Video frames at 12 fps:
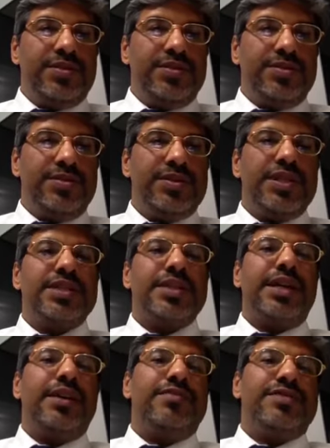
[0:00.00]
So such
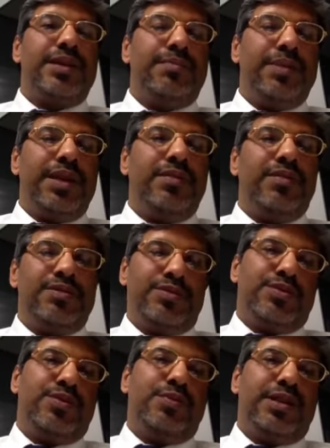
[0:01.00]
kind of sampling also
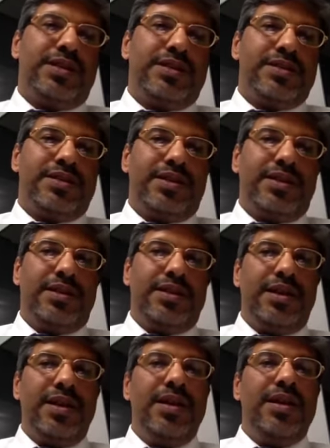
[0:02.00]
to be understood in
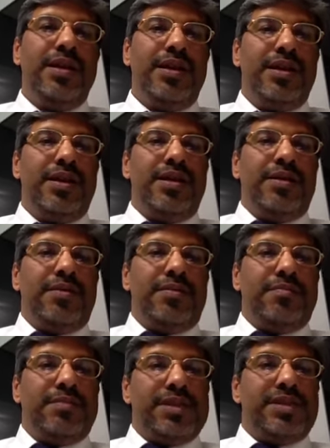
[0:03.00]
the
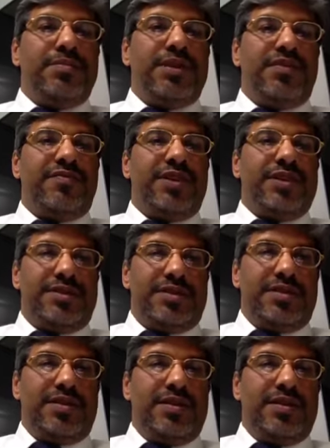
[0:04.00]
measurement phase.